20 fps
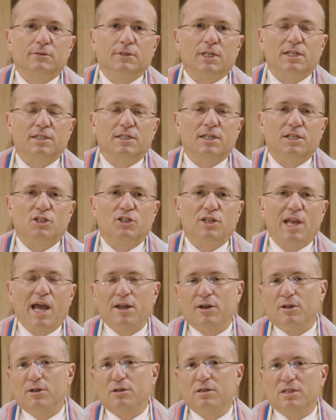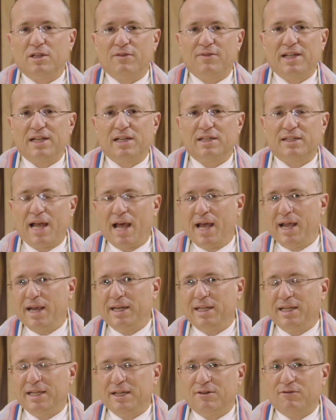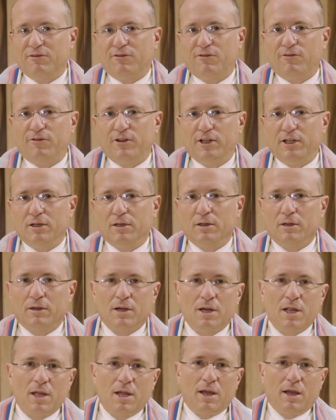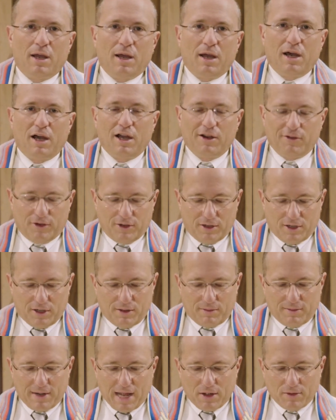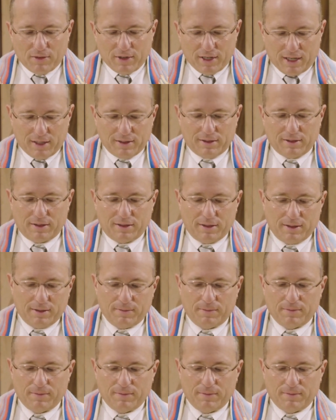as the shadows of anxiety and fear hover around us,